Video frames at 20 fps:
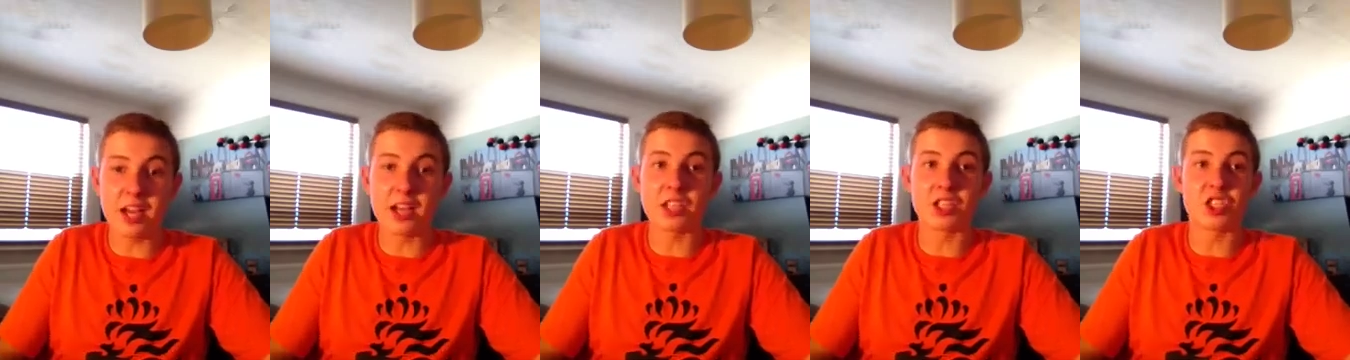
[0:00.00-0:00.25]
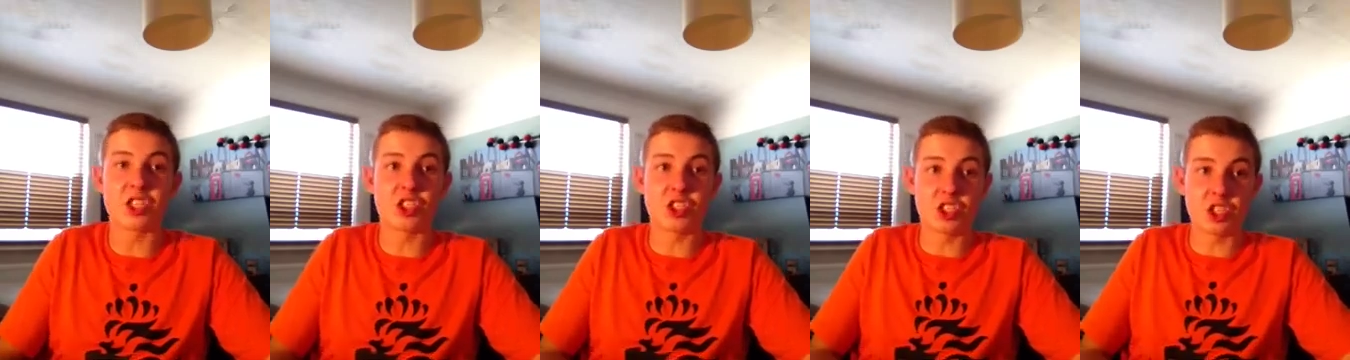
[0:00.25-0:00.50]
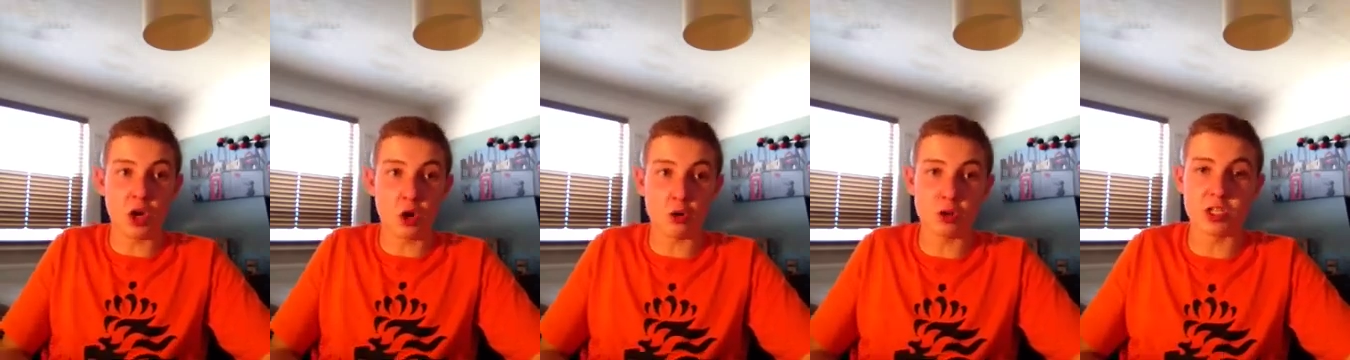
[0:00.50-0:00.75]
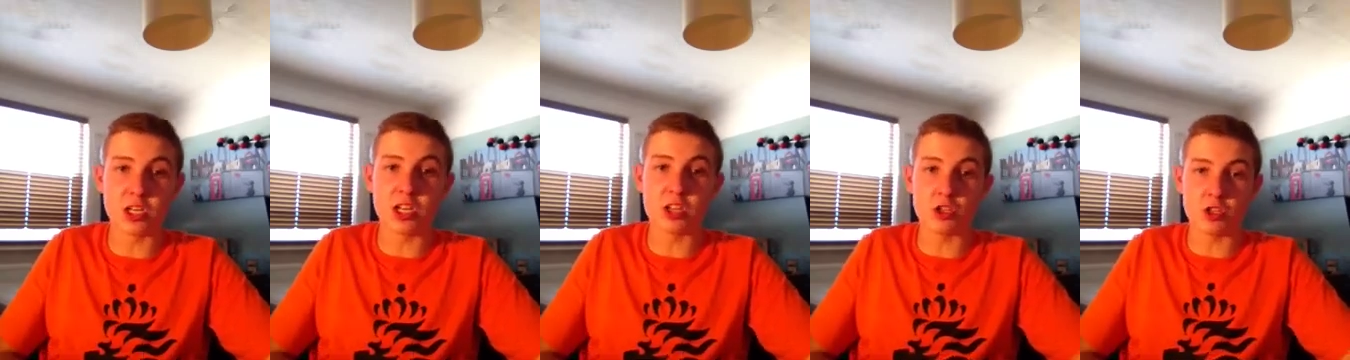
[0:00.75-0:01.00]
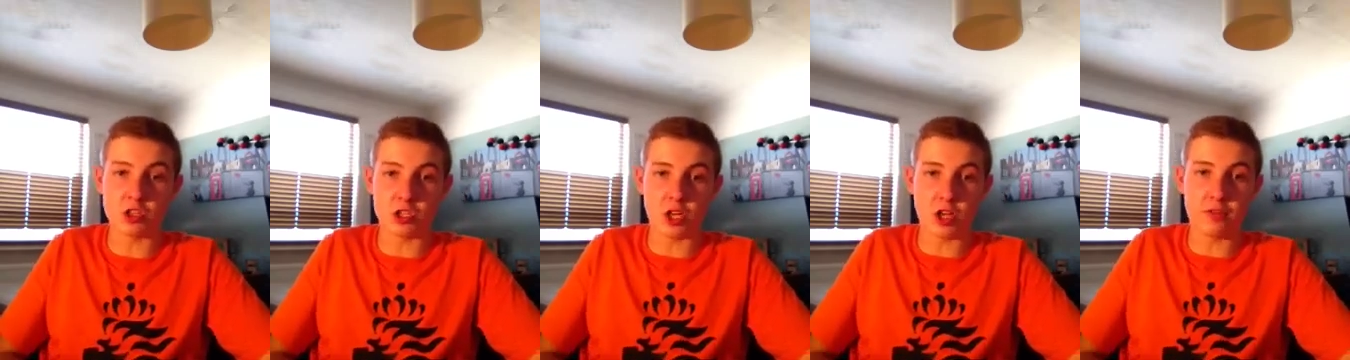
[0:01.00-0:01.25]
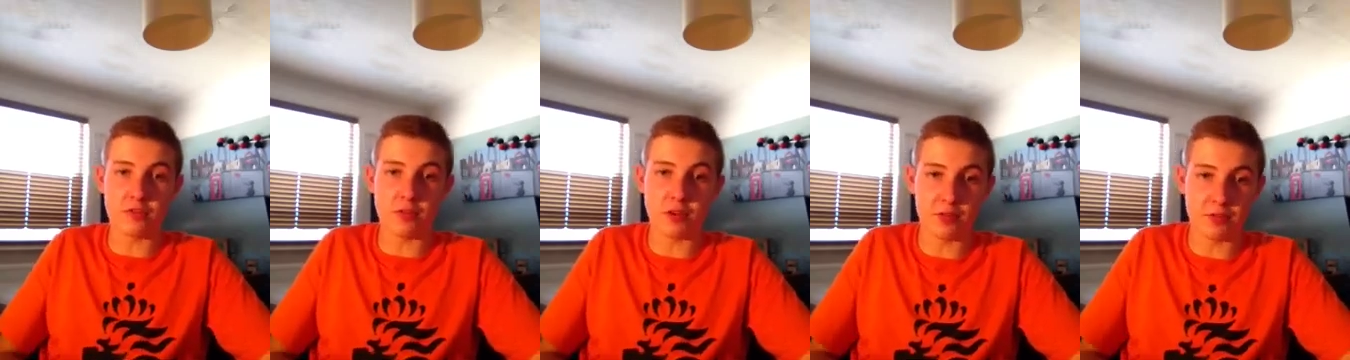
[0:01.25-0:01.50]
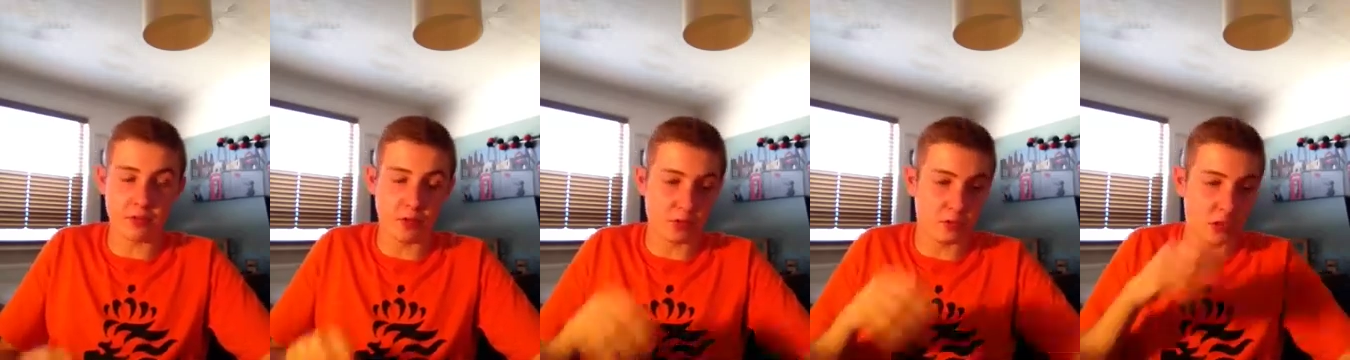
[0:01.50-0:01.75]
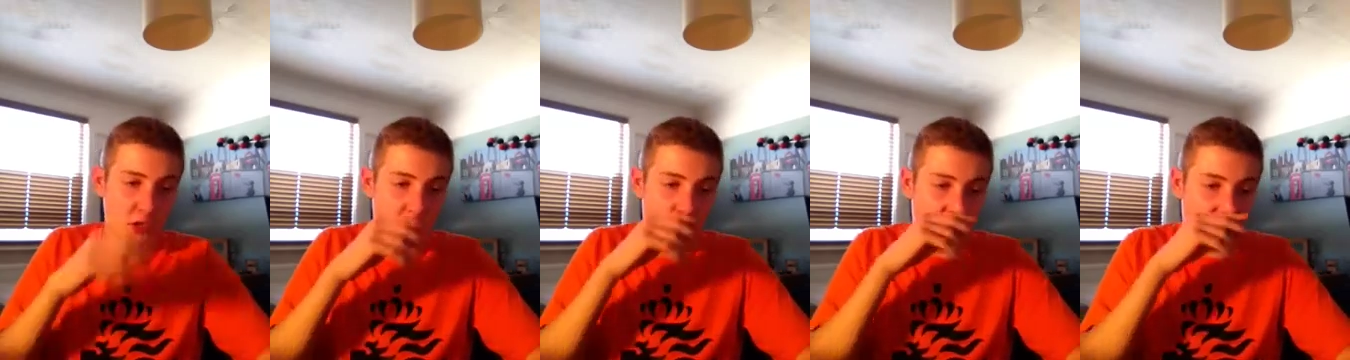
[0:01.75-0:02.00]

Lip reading: a seriously good sci-fi films.